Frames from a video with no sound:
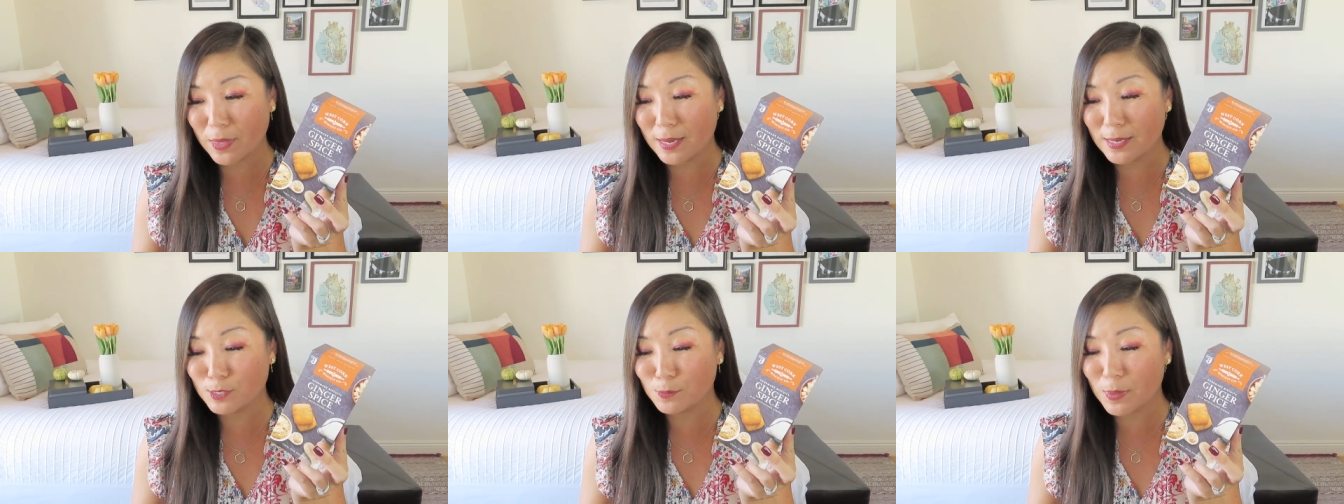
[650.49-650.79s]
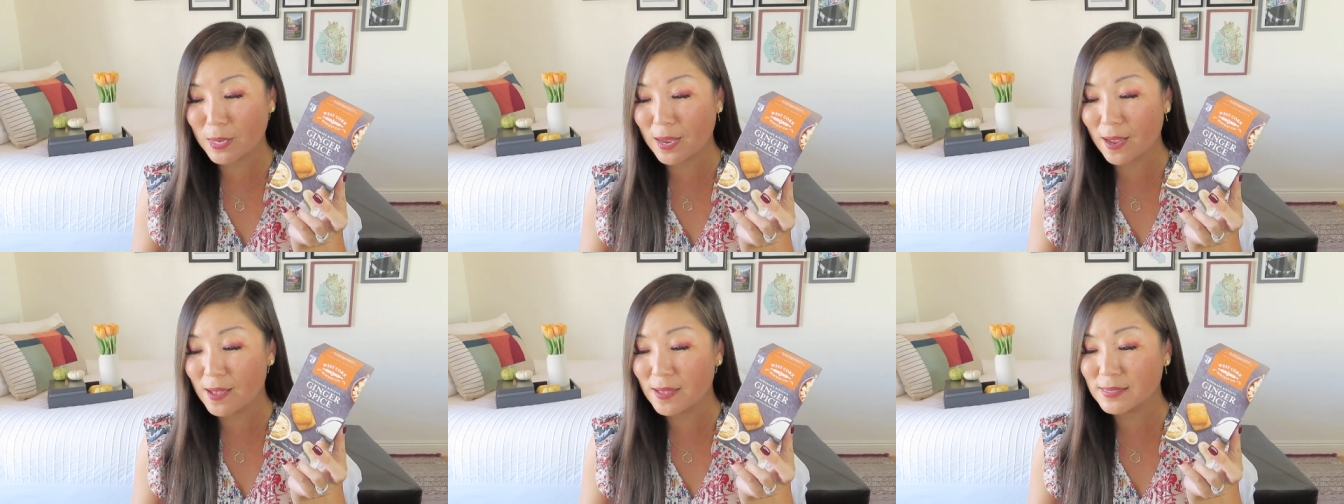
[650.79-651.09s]
It is
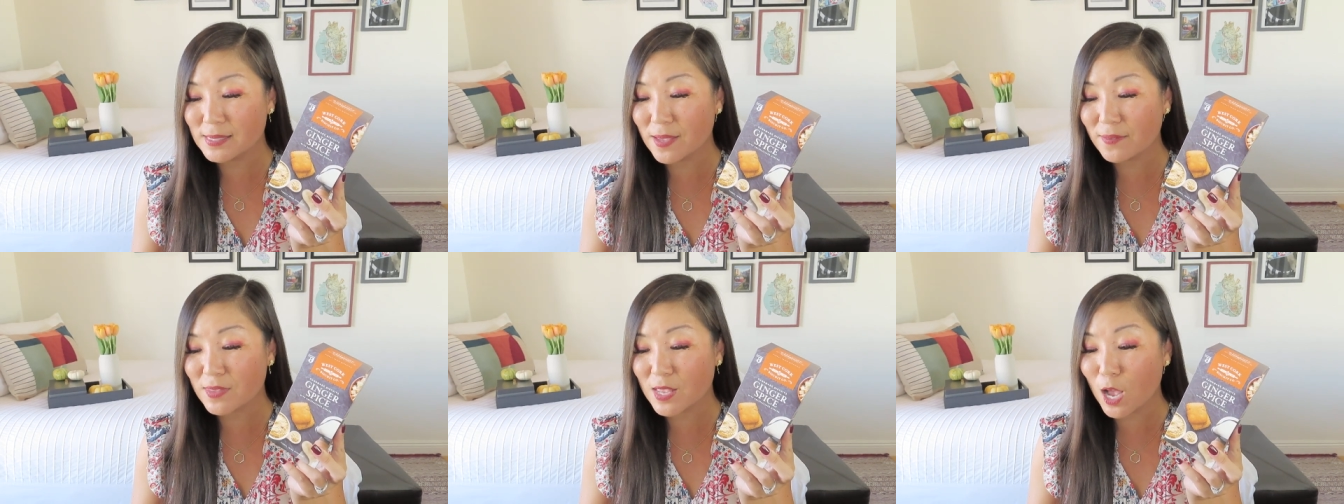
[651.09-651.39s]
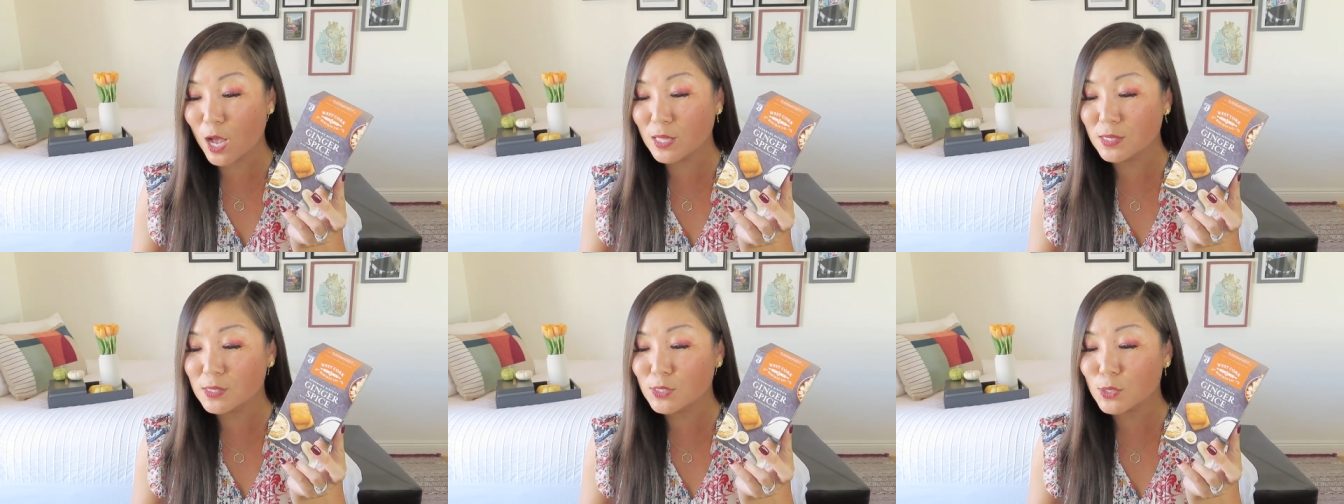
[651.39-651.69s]
because of
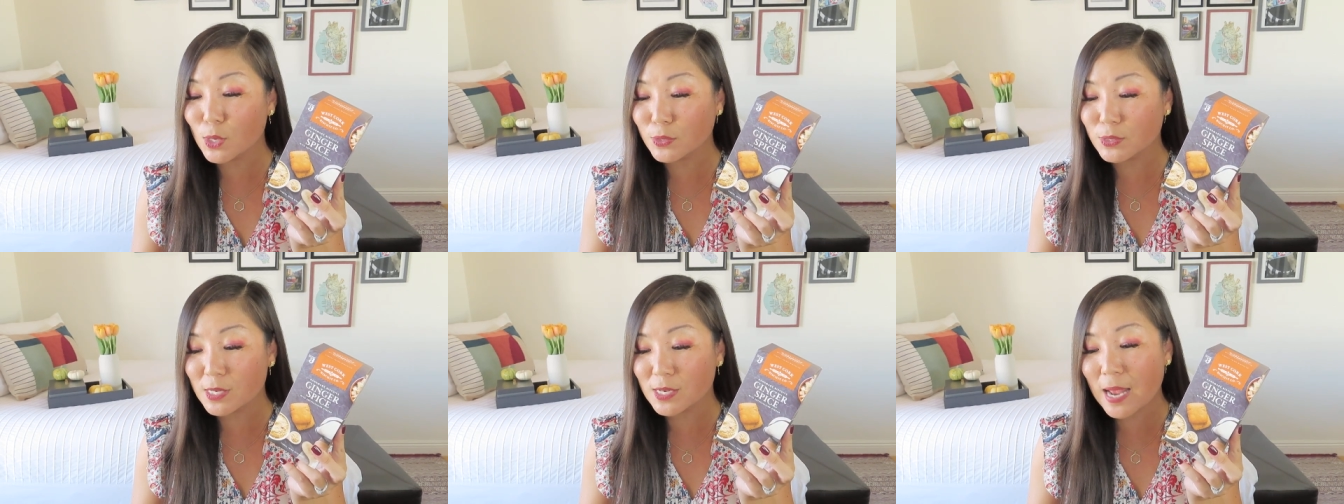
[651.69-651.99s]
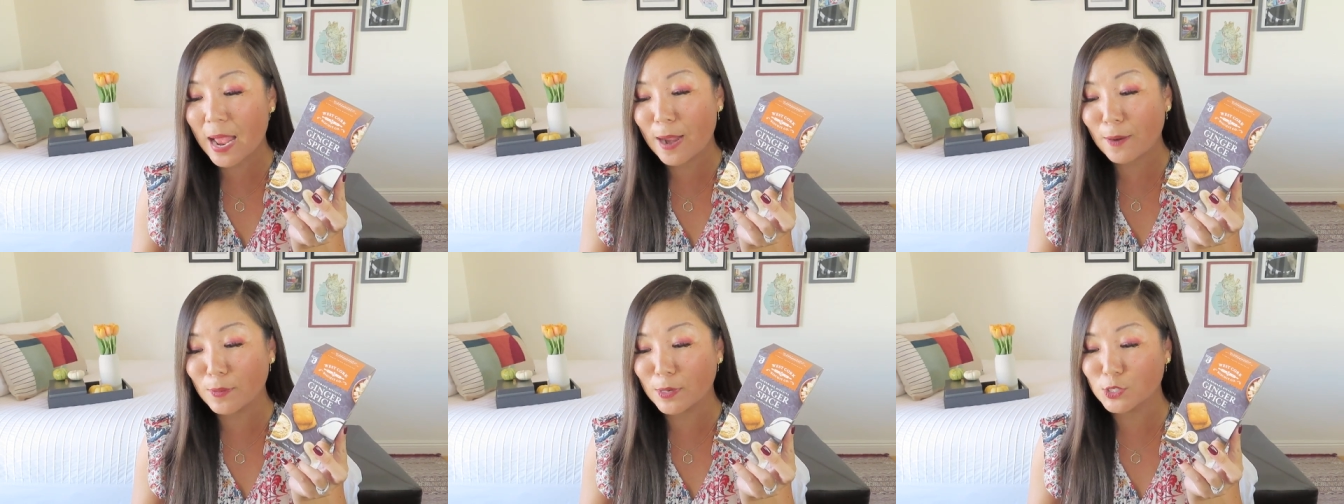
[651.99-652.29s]
the
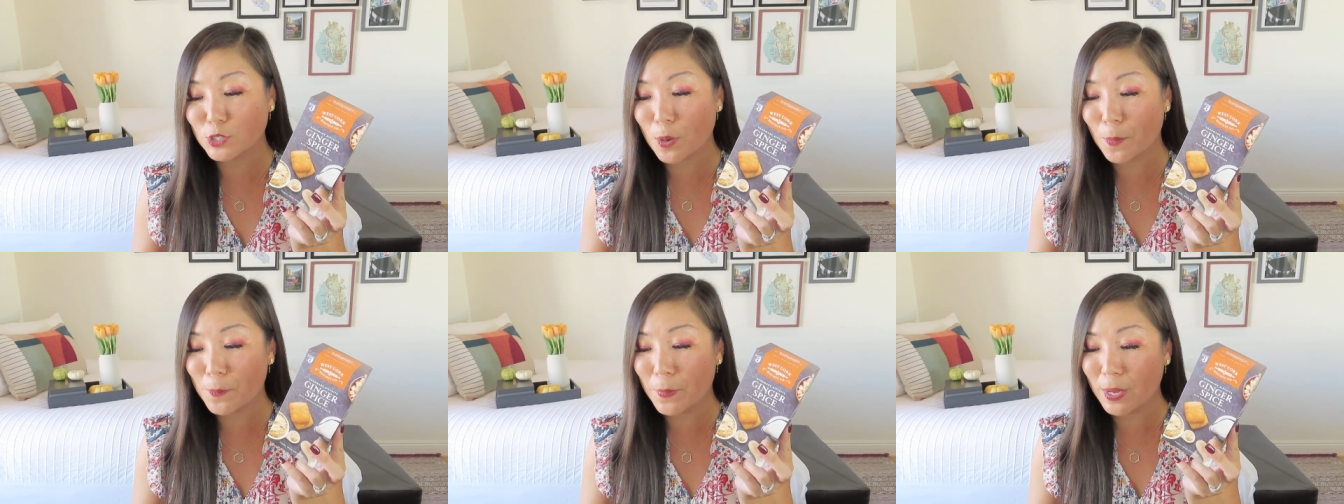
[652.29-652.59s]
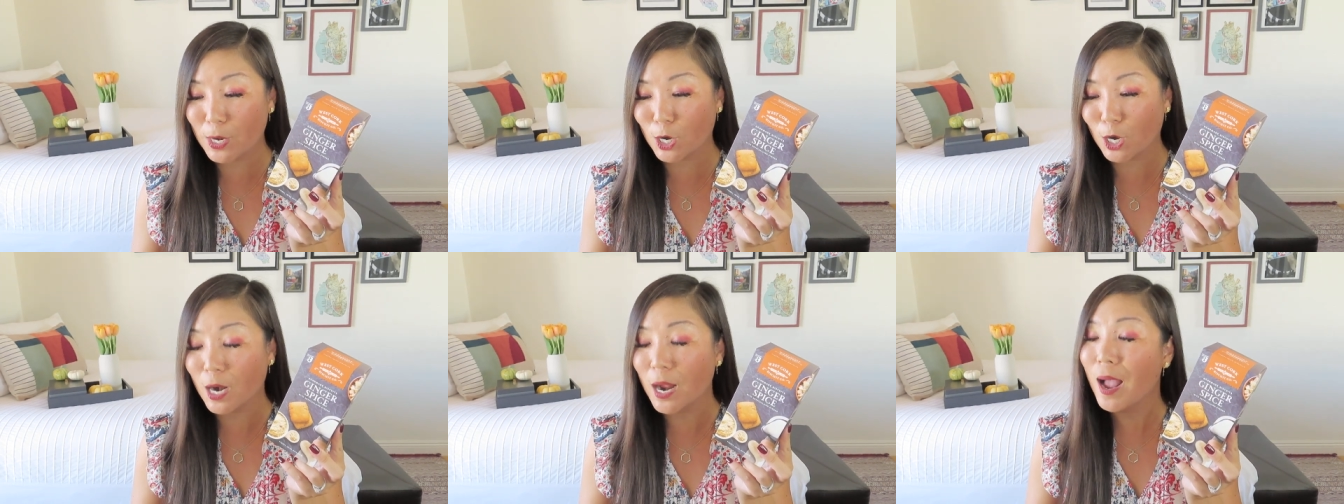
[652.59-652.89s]
unsalted Irish
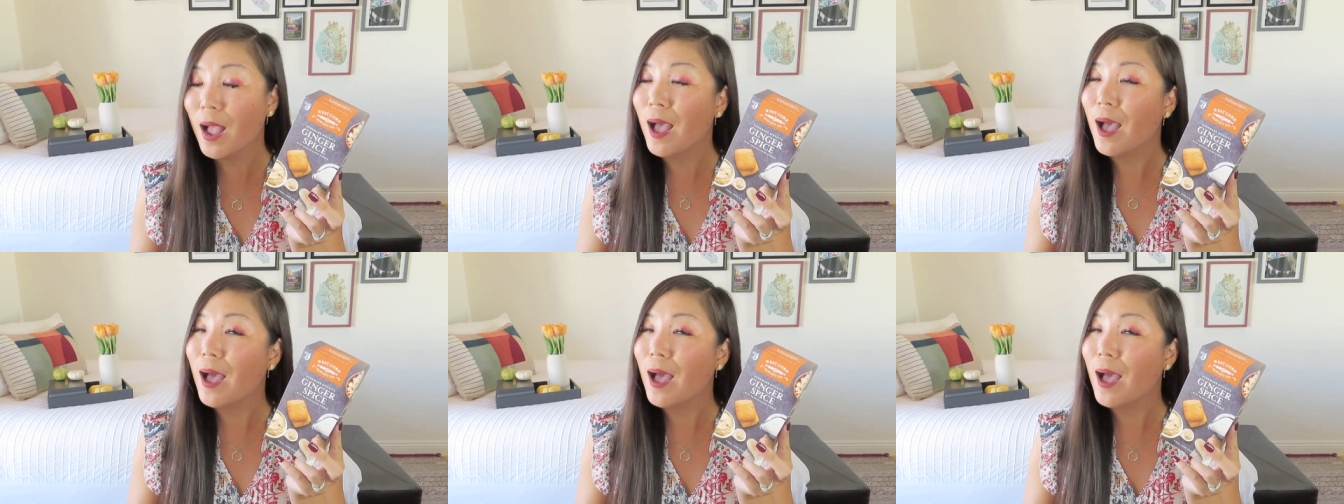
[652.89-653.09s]
butter.